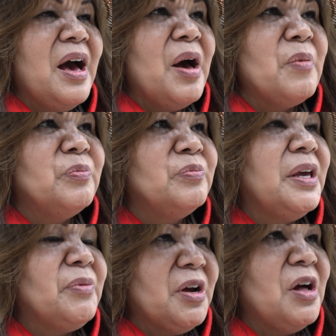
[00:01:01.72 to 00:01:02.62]
um,
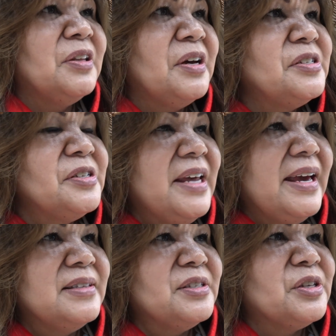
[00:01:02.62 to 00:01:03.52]
they were called on to
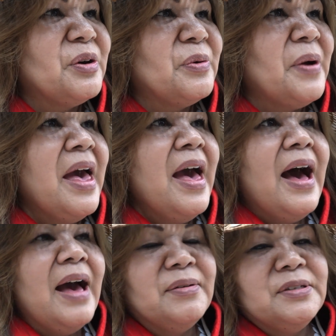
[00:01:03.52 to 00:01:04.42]
dance. So
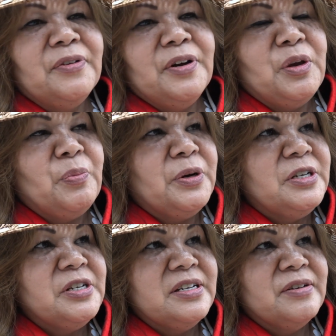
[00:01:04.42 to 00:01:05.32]
I was very
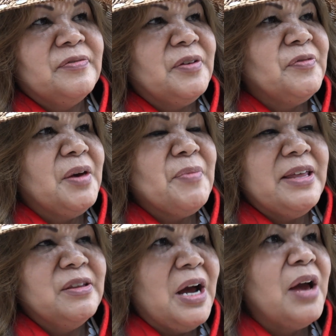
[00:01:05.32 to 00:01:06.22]
appreciative of them. I,
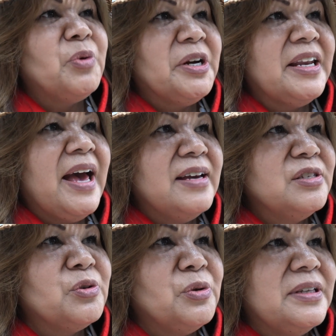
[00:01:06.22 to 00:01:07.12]
I work at a high
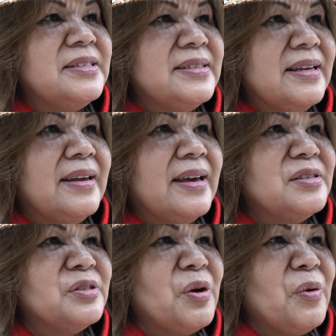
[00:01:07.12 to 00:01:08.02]
school in Sitka,
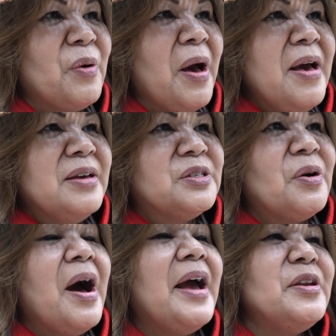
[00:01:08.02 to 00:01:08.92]
so,
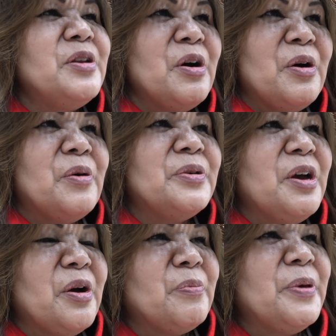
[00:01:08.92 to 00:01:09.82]
so I know
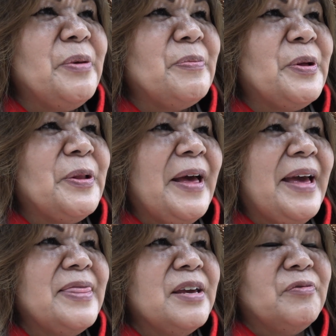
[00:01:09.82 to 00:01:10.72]
young people
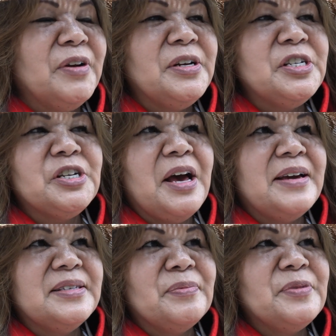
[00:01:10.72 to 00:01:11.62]
and they're very
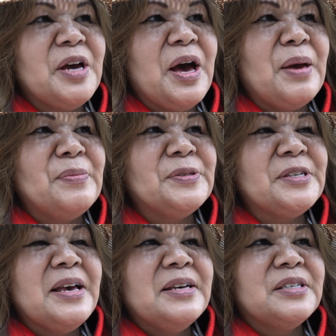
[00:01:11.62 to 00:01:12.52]
shy sometimes.
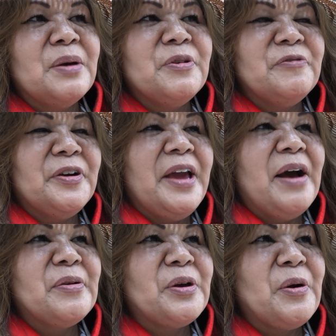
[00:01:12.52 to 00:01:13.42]
Some are very
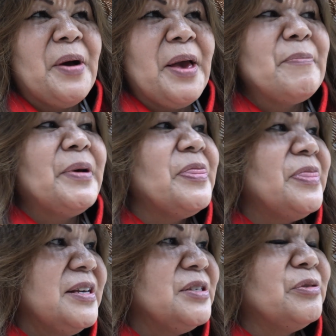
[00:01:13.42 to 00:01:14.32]
outgoing,
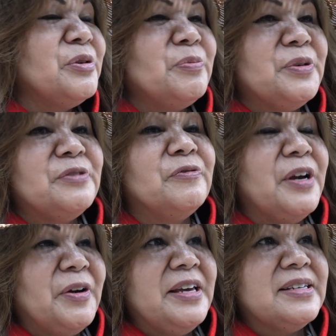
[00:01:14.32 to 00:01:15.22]
but this group was
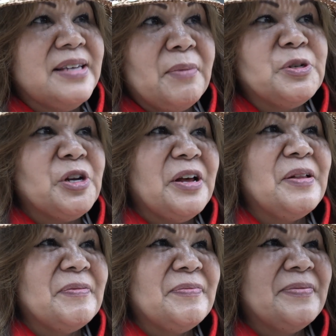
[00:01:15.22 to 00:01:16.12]
very exceptional.